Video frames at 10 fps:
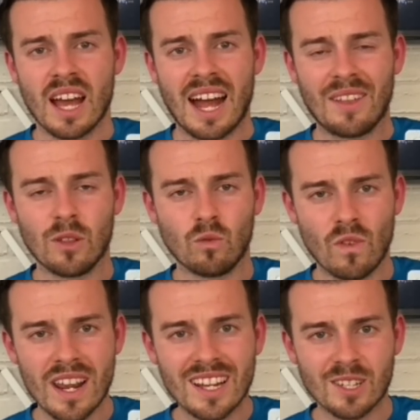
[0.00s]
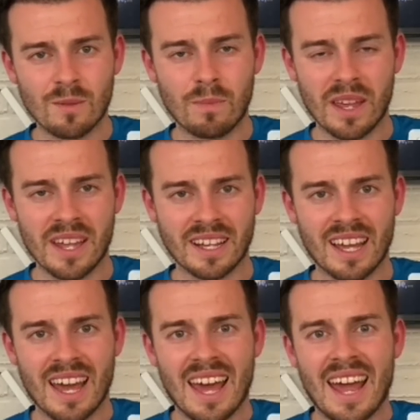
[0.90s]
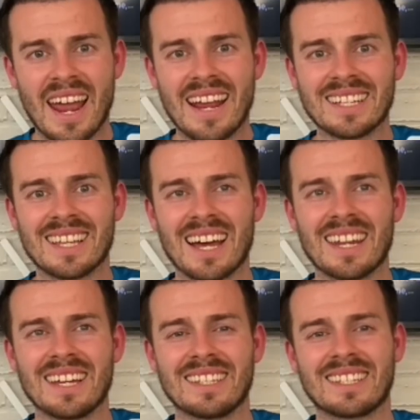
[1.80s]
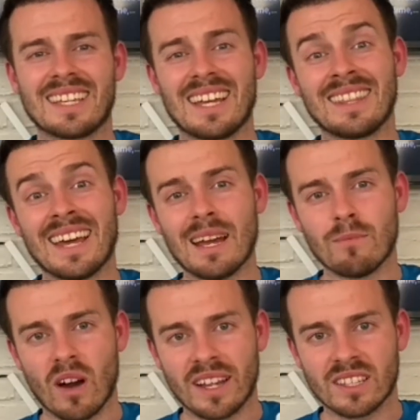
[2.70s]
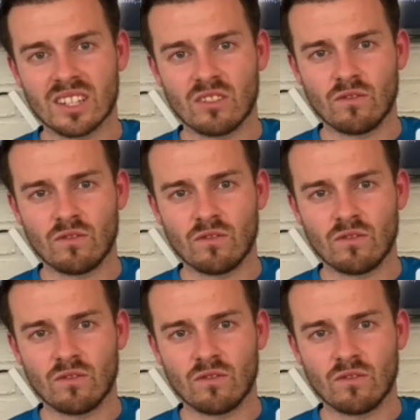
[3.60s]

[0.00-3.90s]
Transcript: And the reason being is that it, in their mind,